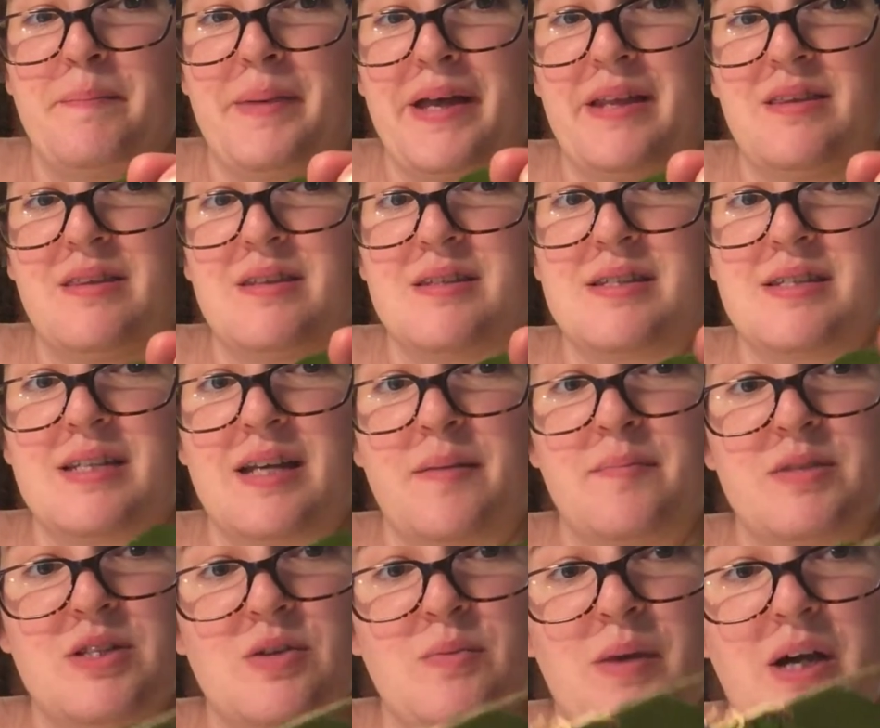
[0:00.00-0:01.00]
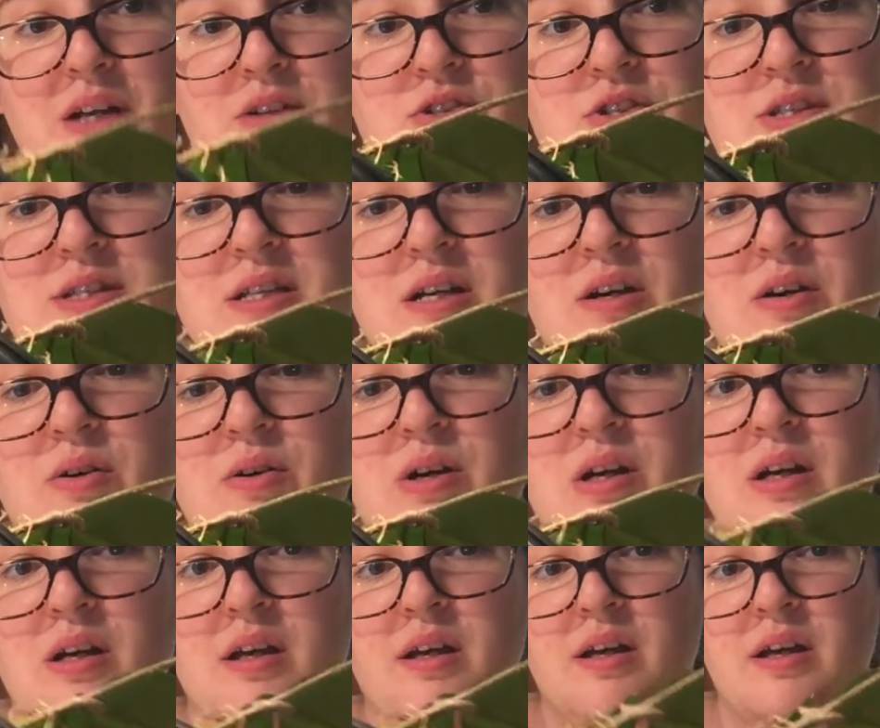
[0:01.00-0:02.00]
bend the stem too much. So
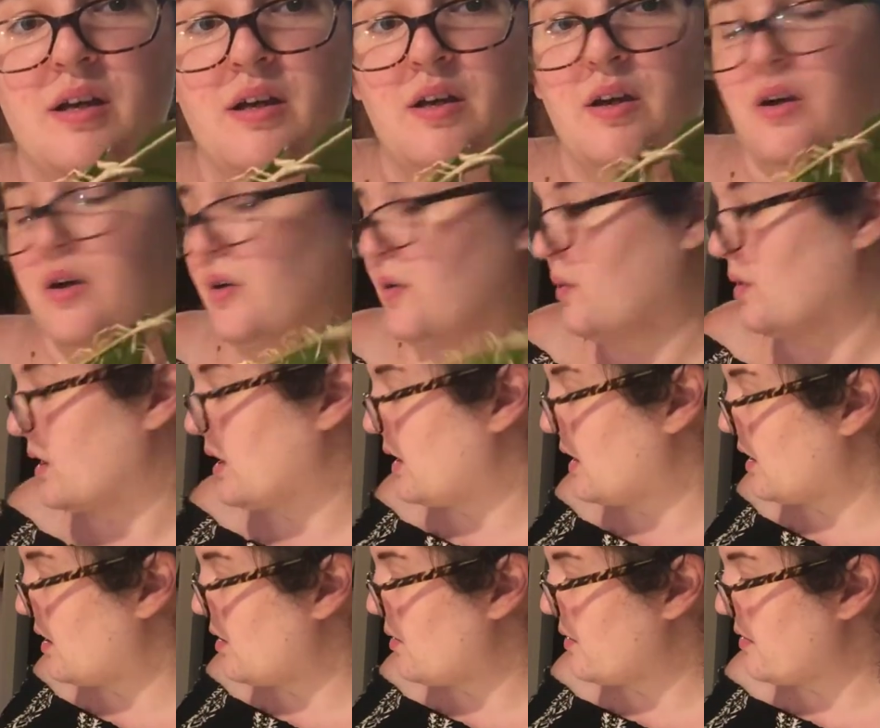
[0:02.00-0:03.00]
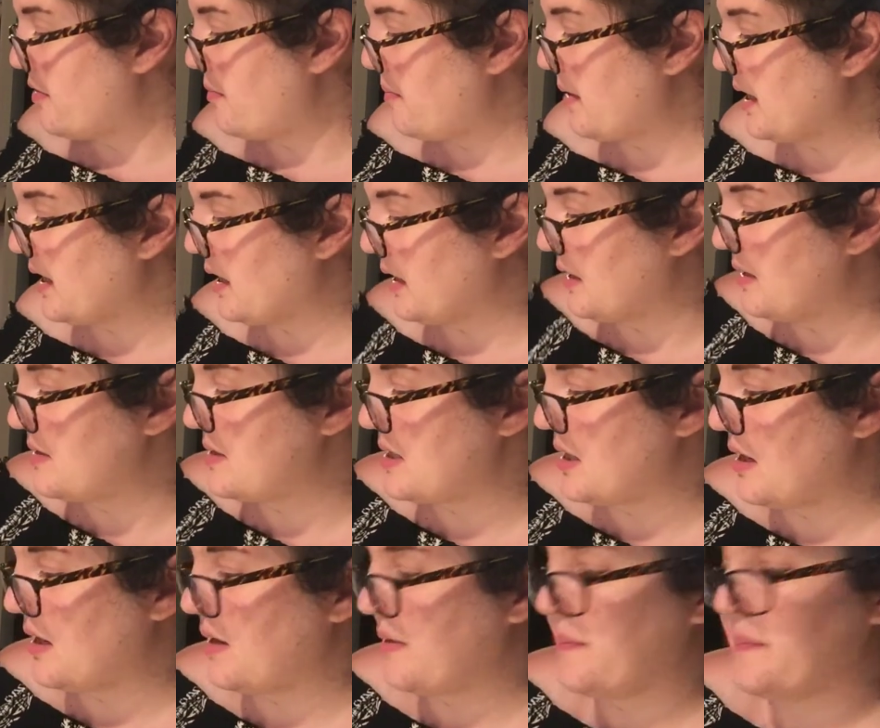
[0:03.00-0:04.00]
we're gonna go with the big guns
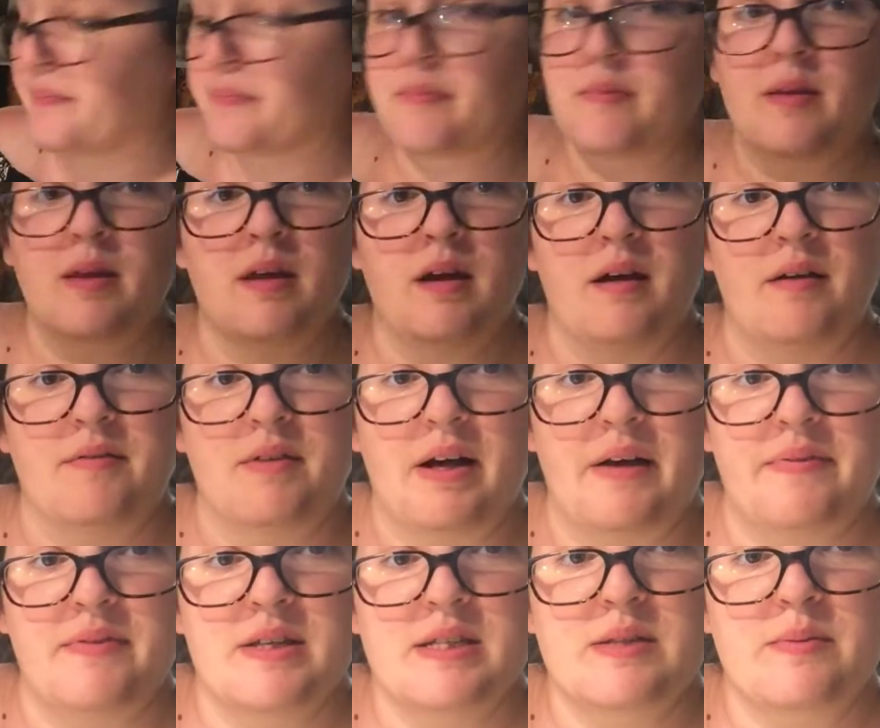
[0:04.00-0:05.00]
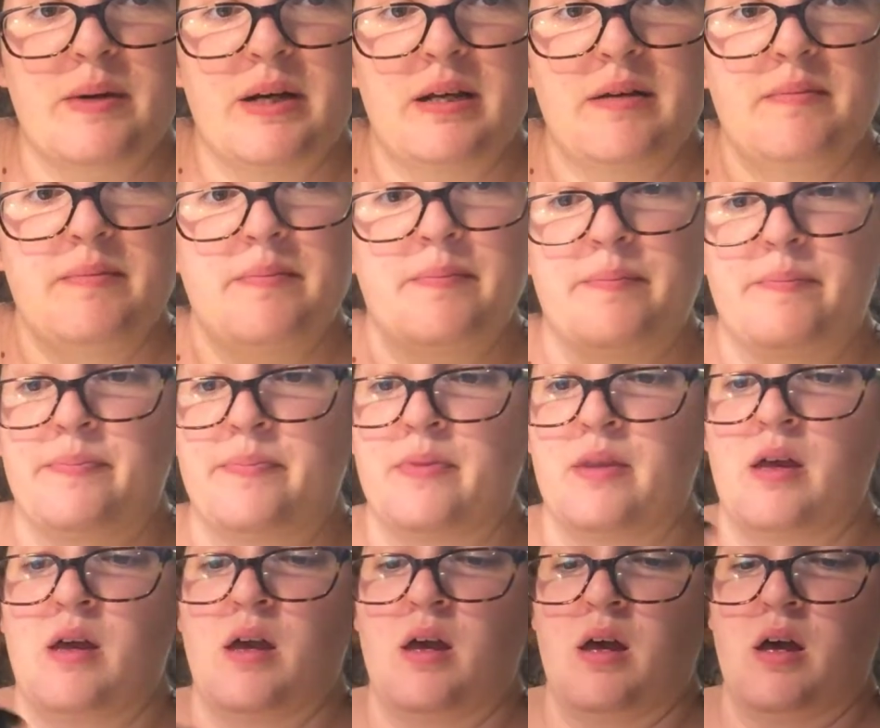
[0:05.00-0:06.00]
here. Got this one.
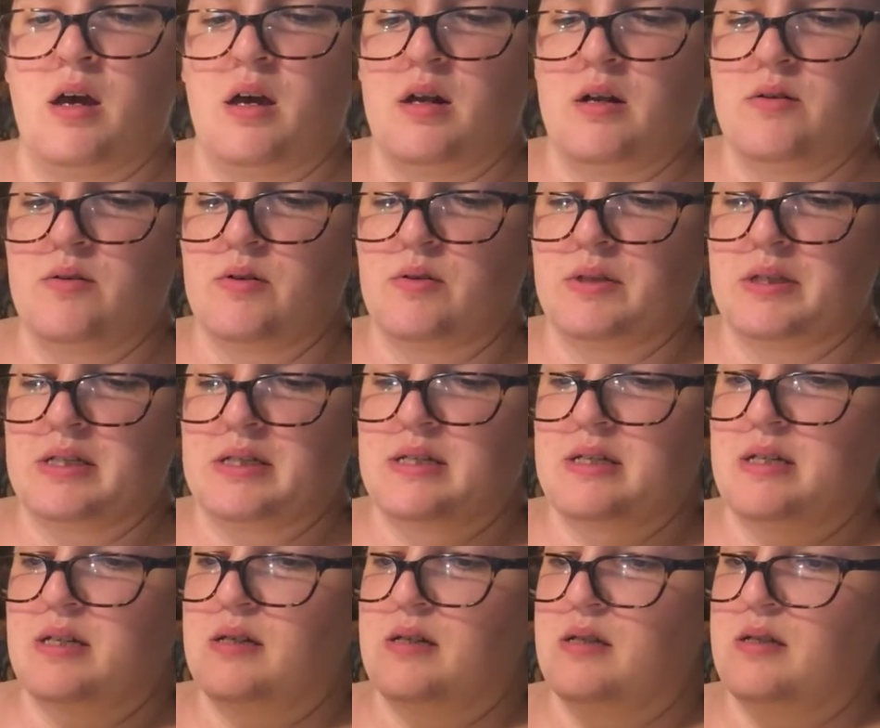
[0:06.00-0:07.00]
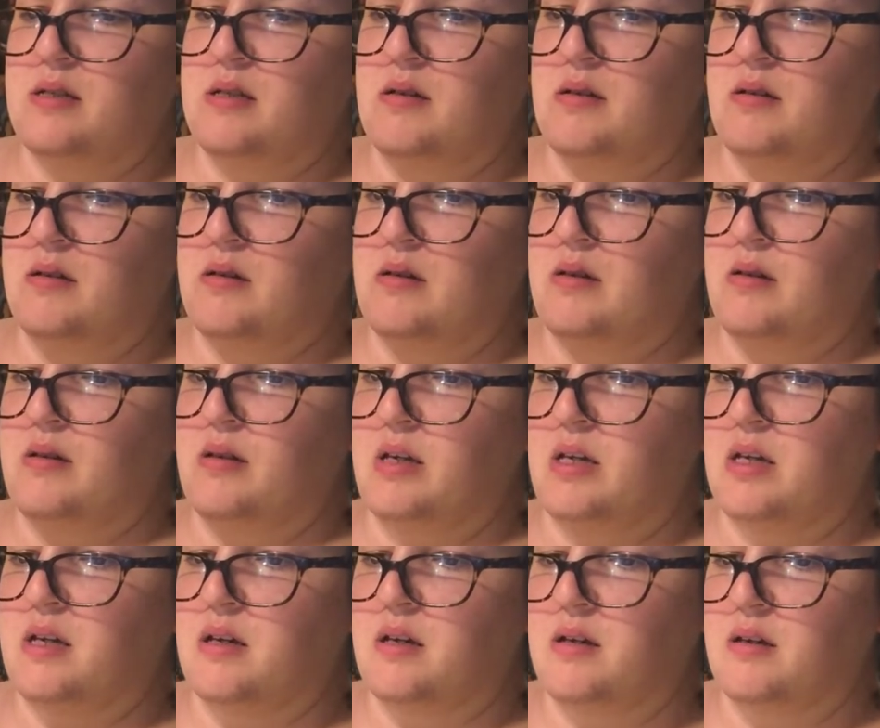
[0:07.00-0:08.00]
I don't know what this is.
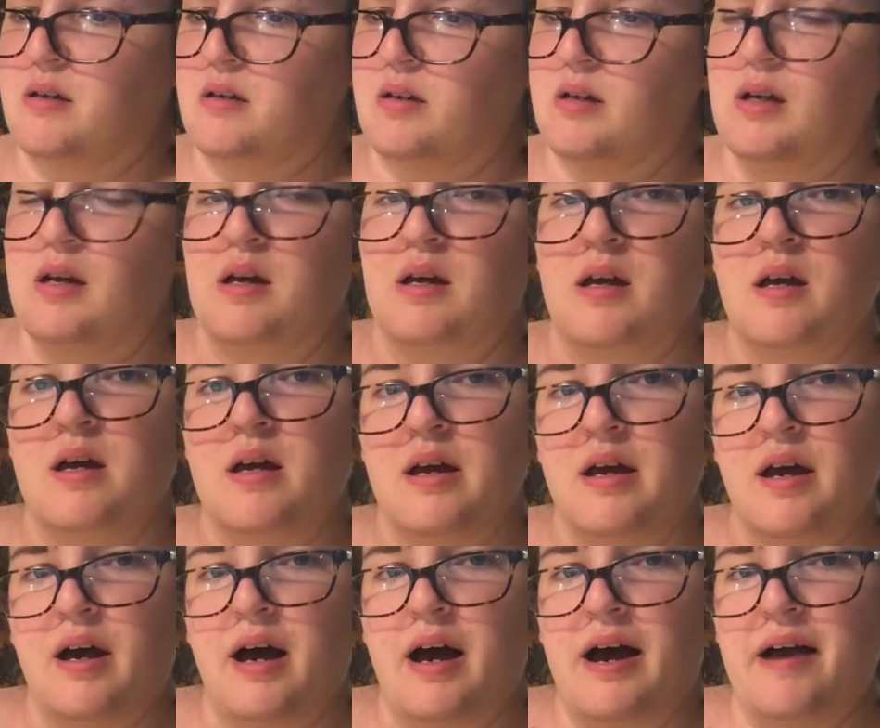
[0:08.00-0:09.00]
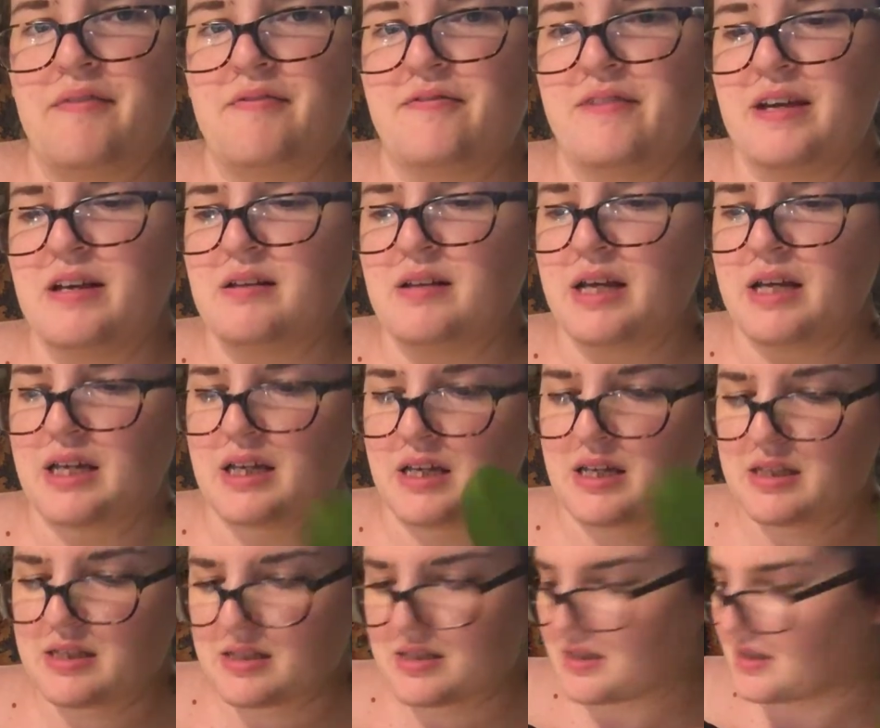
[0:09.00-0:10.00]
Like, I feel like
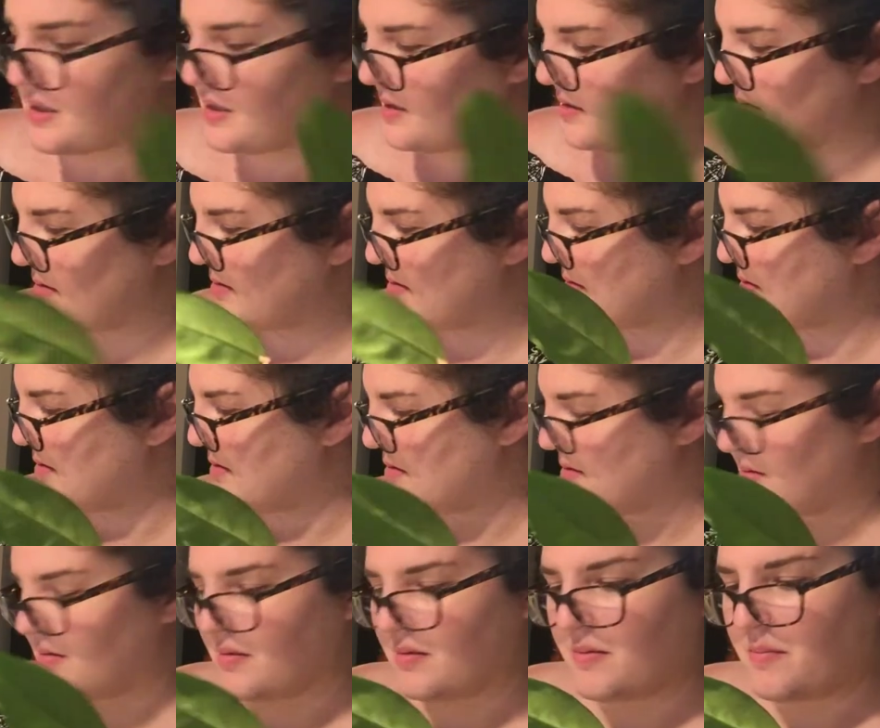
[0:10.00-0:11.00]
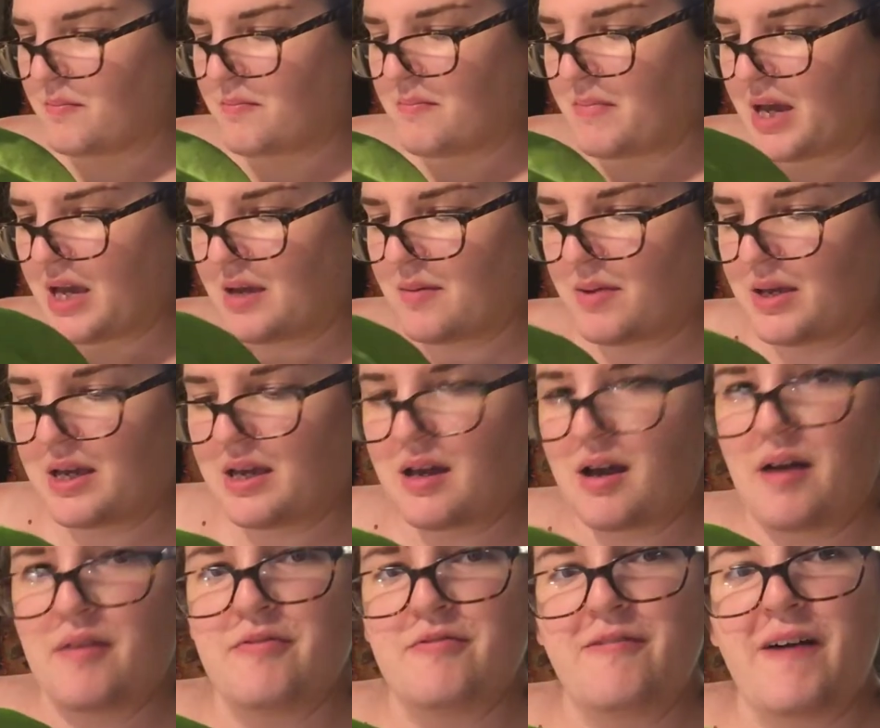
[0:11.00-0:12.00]
it's maybe
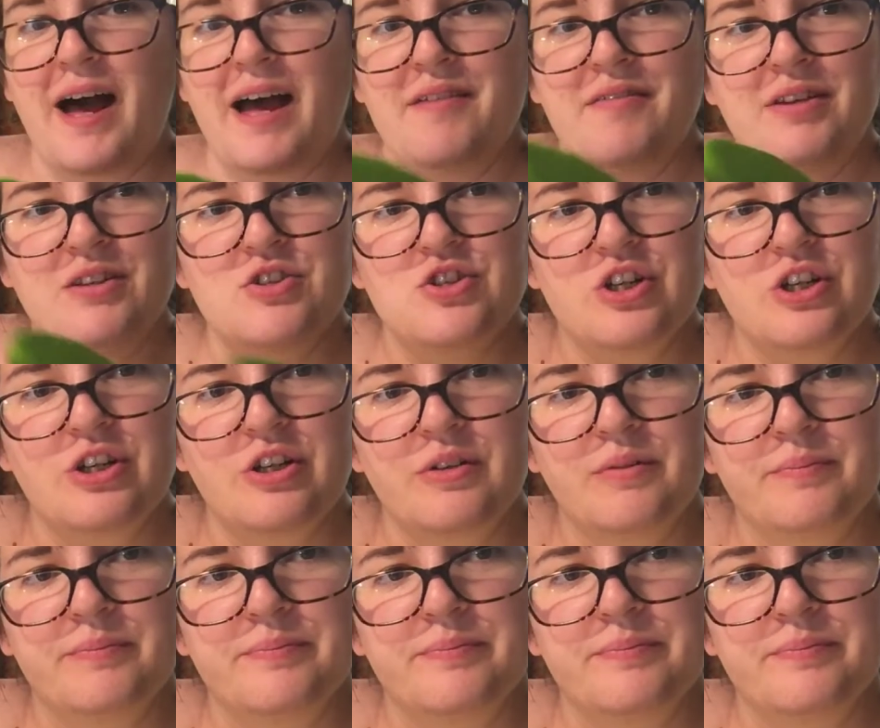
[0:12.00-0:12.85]
a five incher.